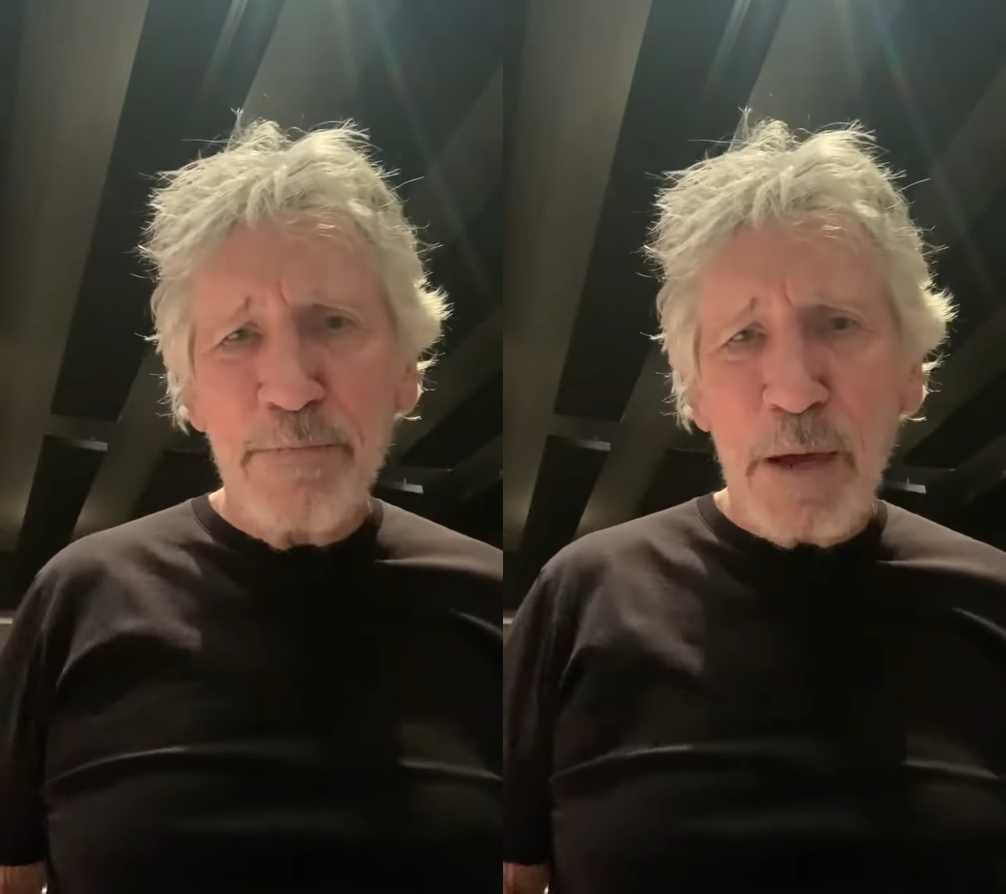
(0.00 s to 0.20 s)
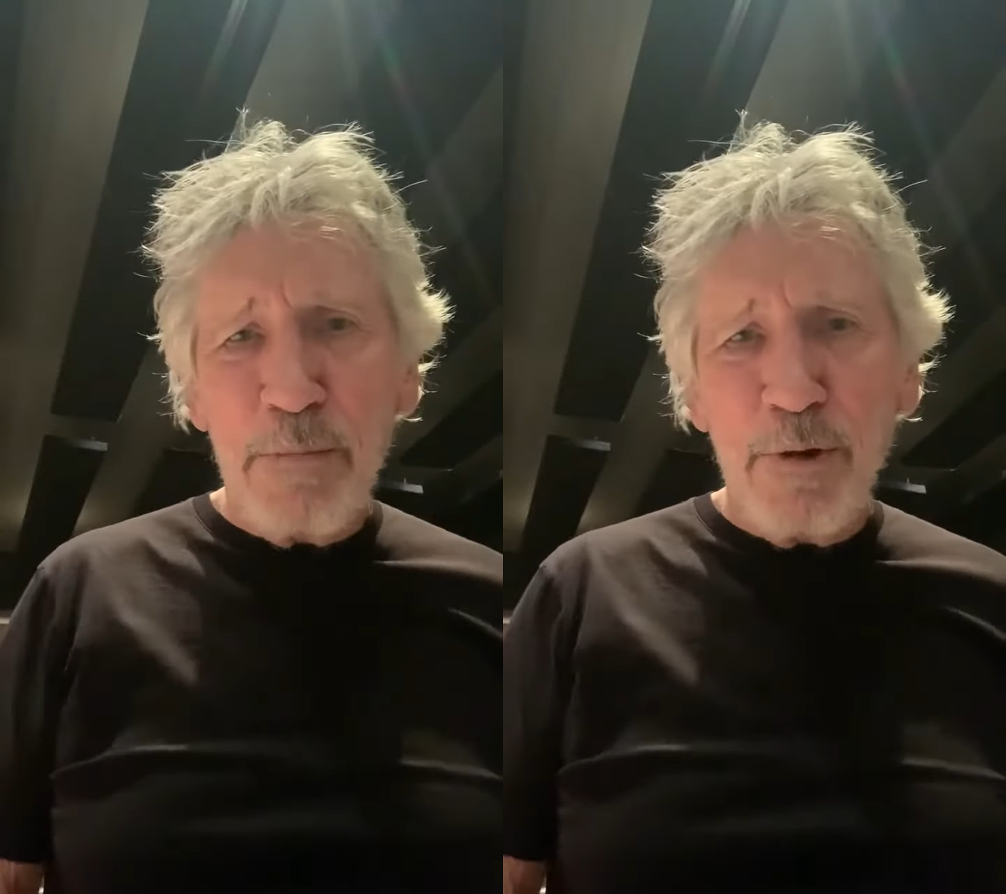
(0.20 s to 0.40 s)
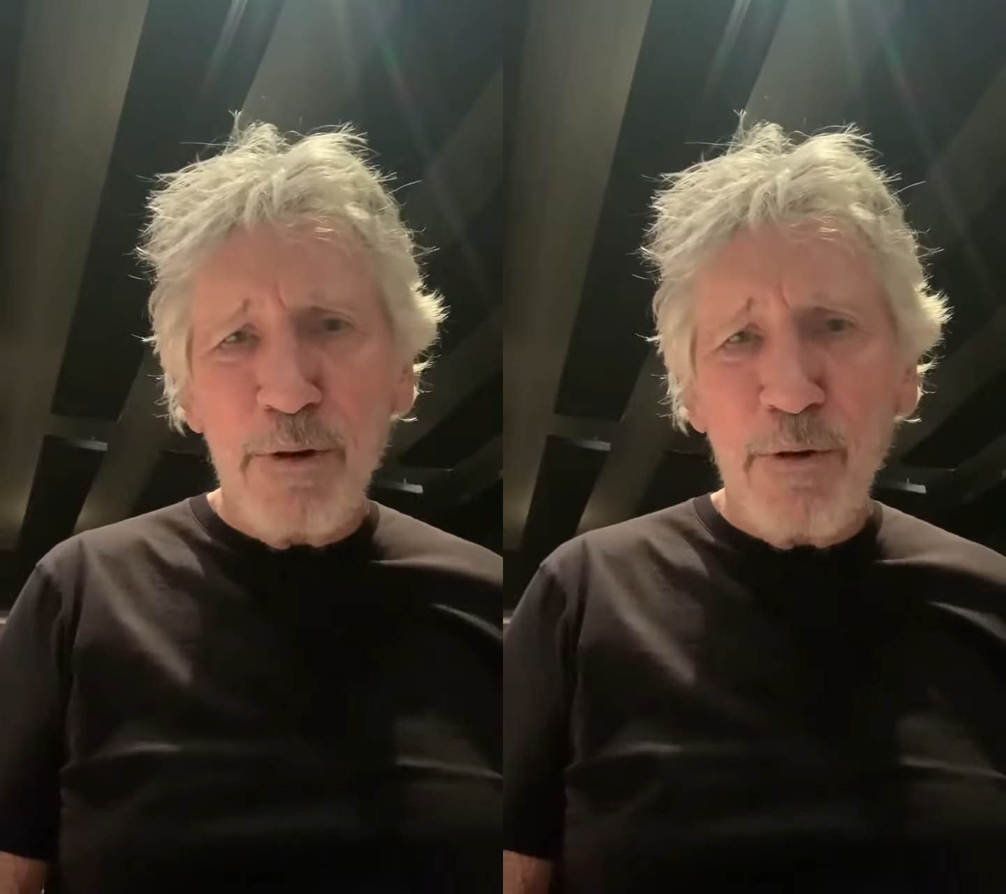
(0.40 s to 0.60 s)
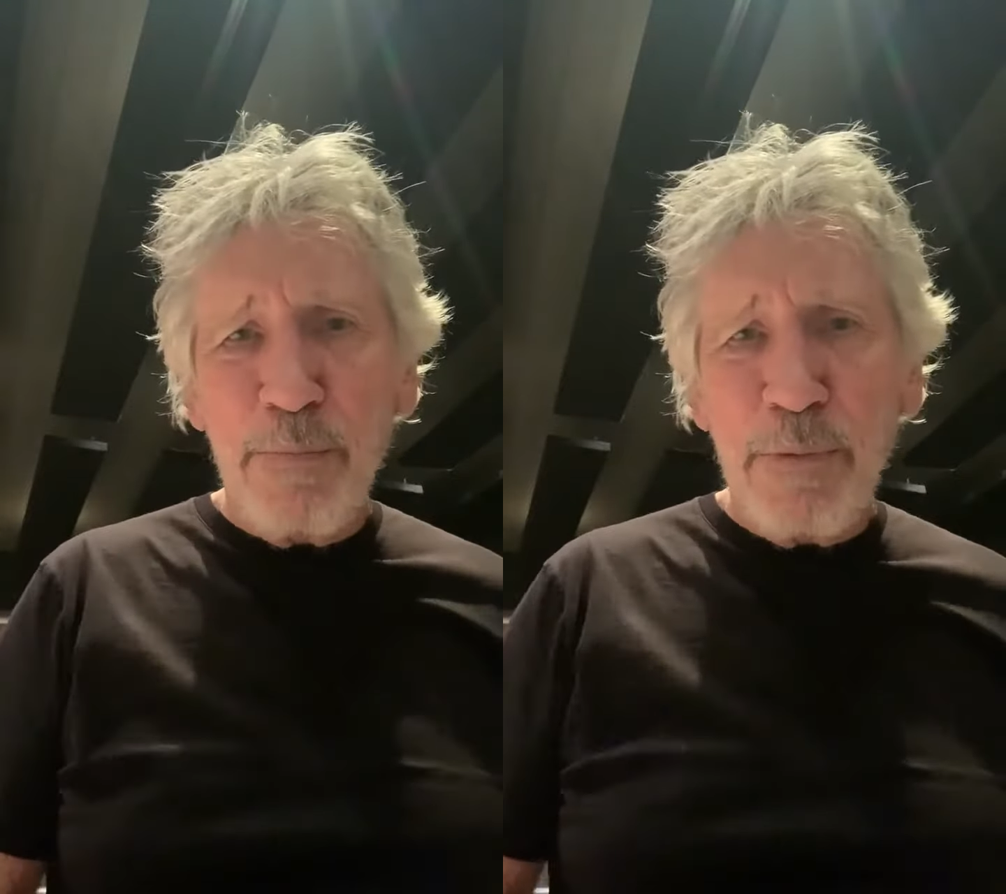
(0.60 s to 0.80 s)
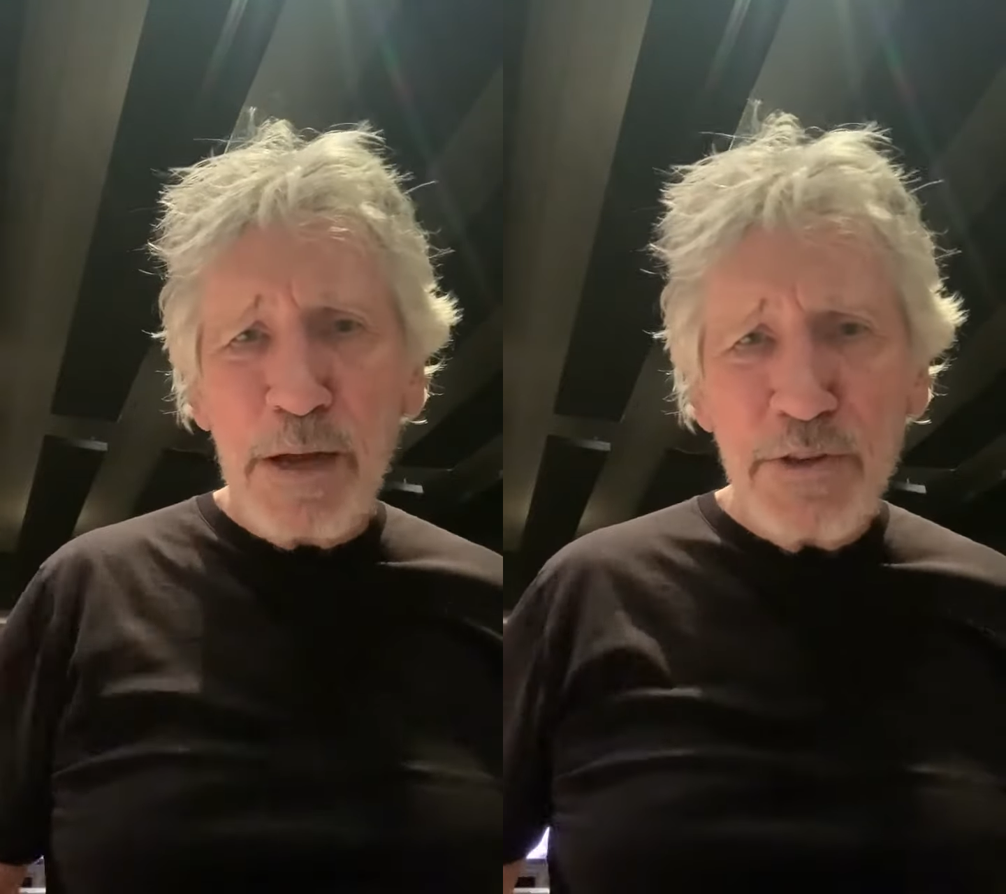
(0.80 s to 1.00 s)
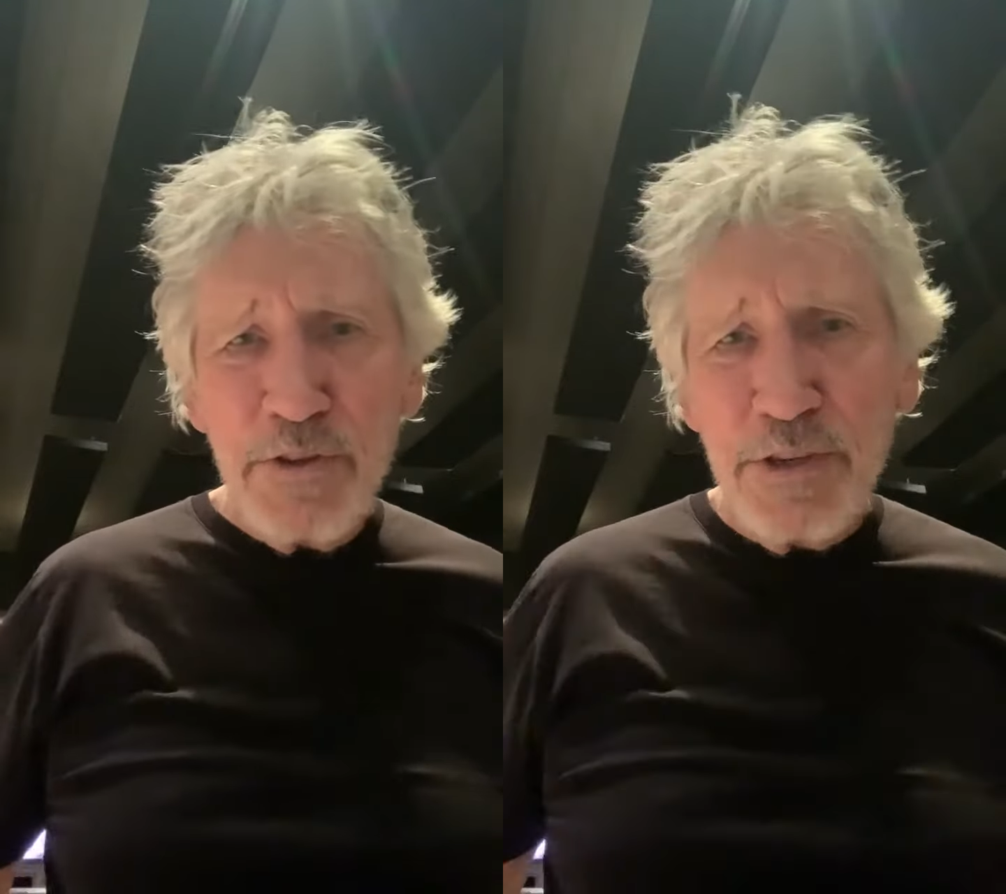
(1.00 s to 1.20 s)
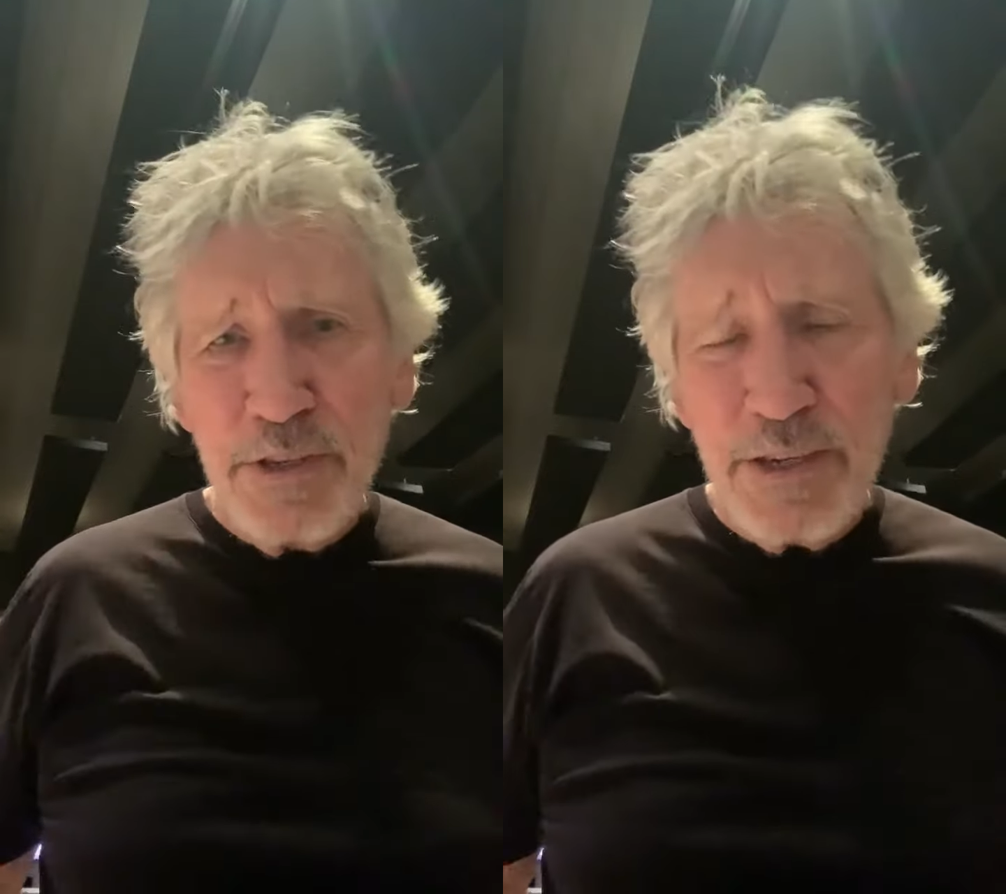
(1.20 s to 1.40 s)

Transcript: Pablo Lopez